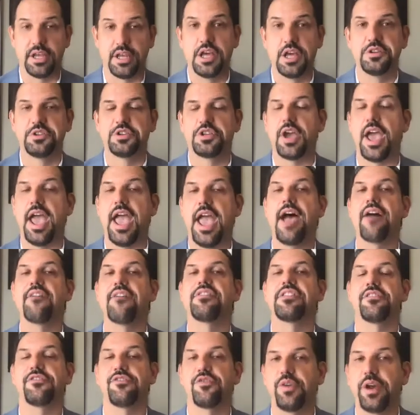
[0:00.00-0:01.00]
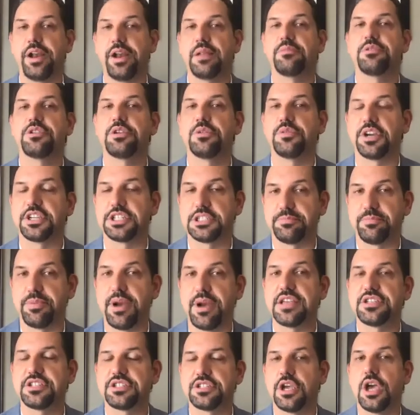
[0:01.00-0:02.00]
to have the freedom to
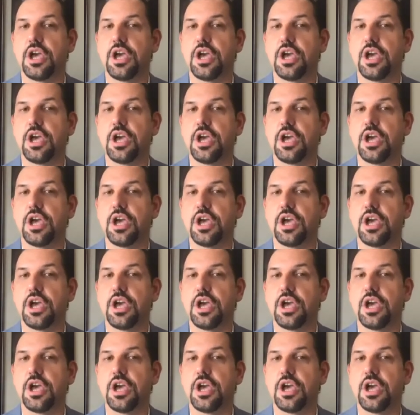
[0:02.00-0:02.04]
express